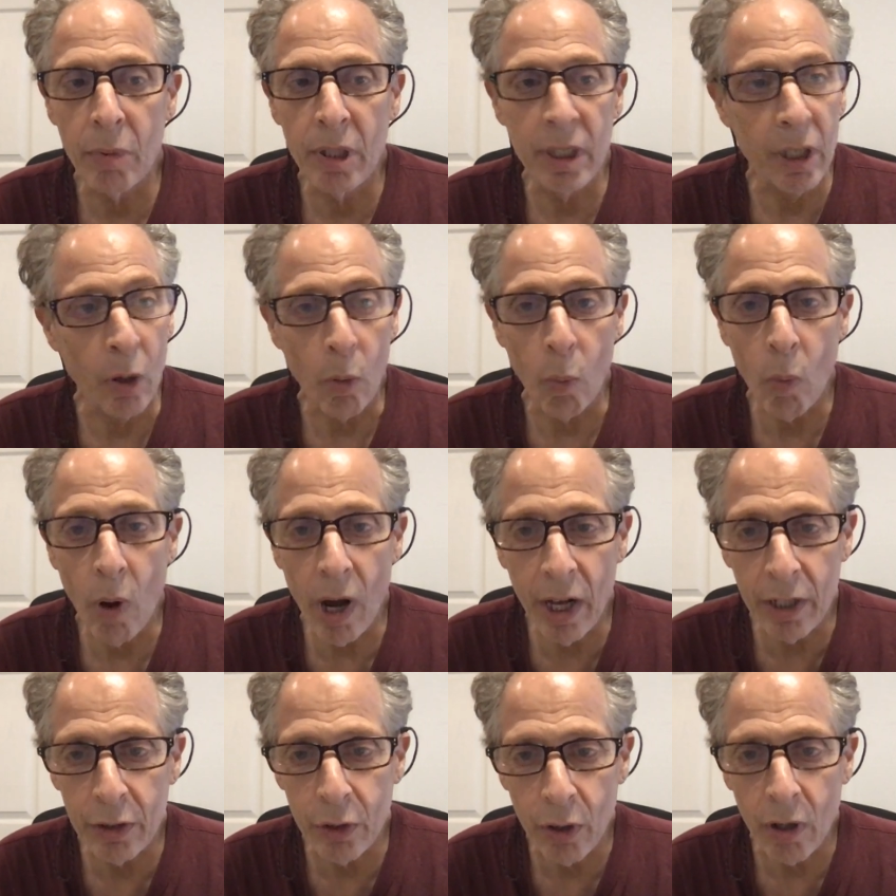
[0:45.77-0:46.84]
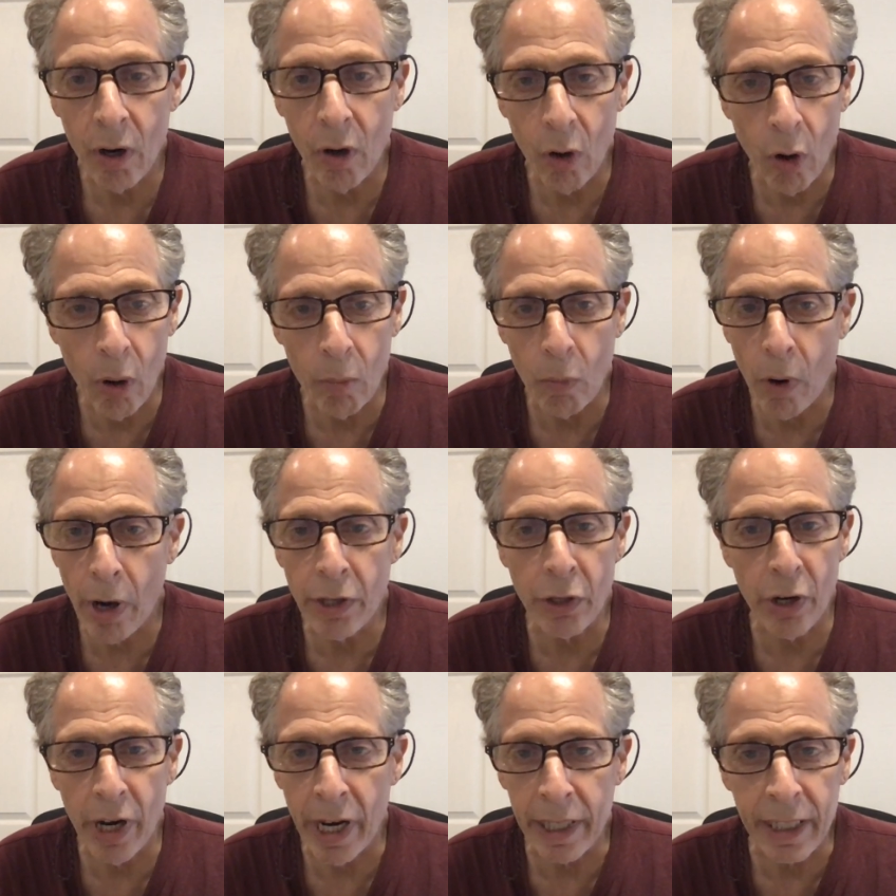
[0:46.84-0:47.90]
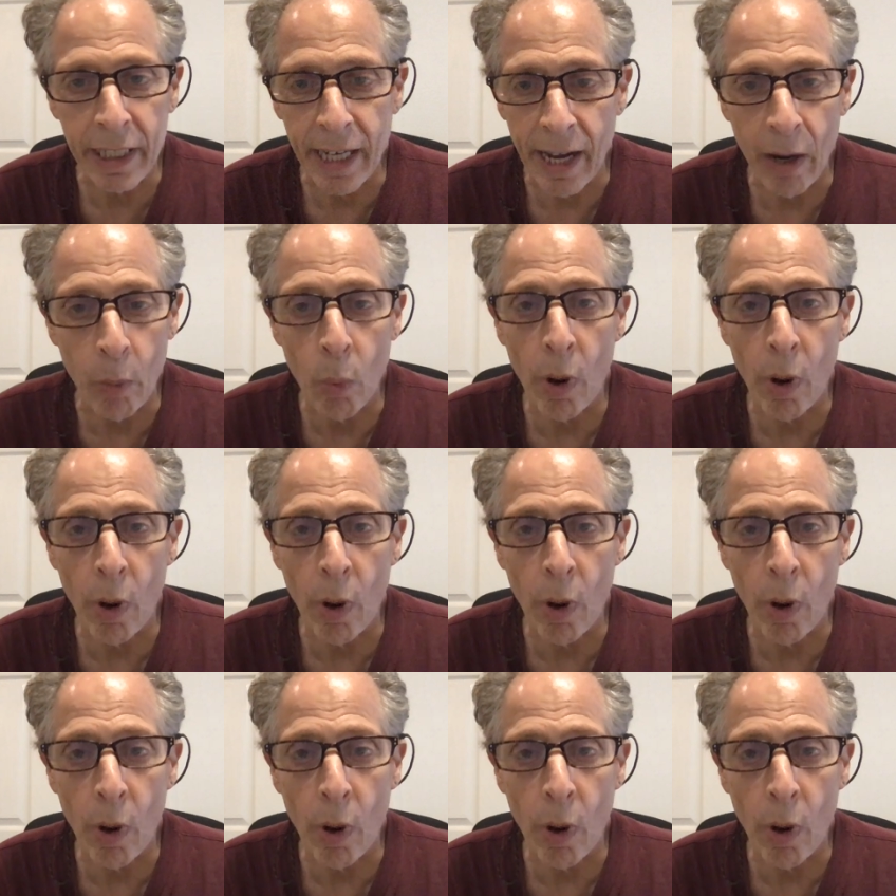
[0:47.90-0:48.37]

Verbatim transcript: you know, while you're home, while you're hanging out,